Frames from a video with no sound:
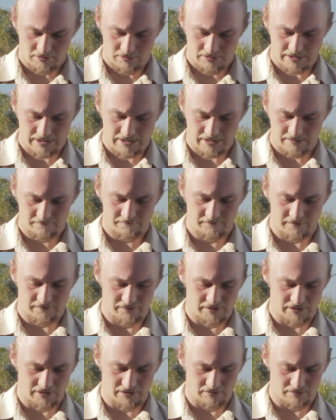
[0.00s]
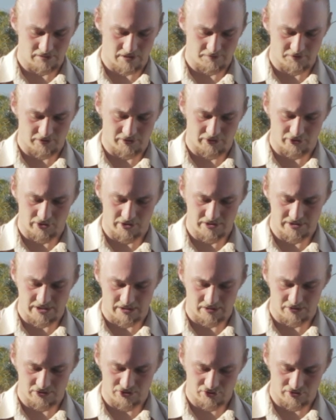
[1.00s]
10, 15, up to 30
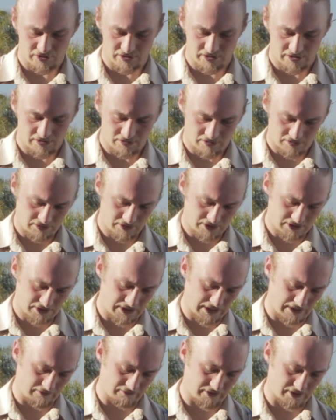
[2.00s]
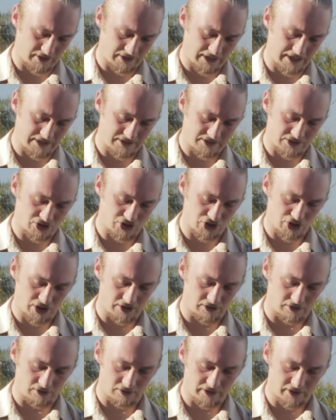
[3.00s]
seconds really. Just get everything nice and
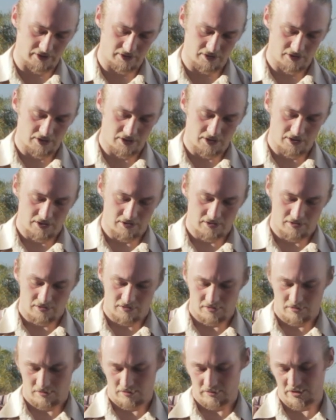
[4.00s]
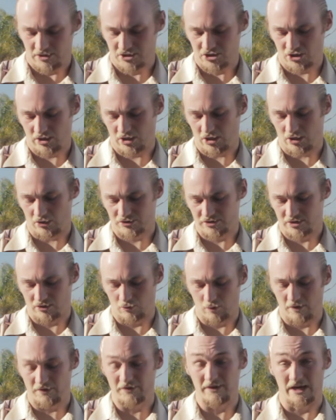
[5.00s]
chilled. The stirring also
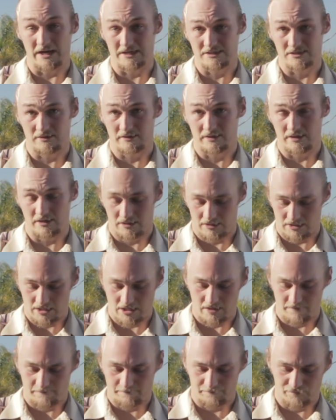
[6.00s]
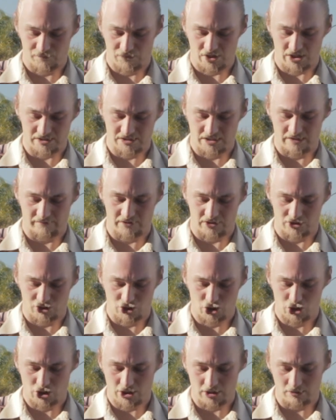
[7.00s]
with the ice in there does give it a
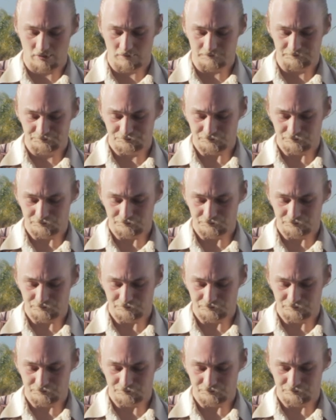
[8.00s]
chill.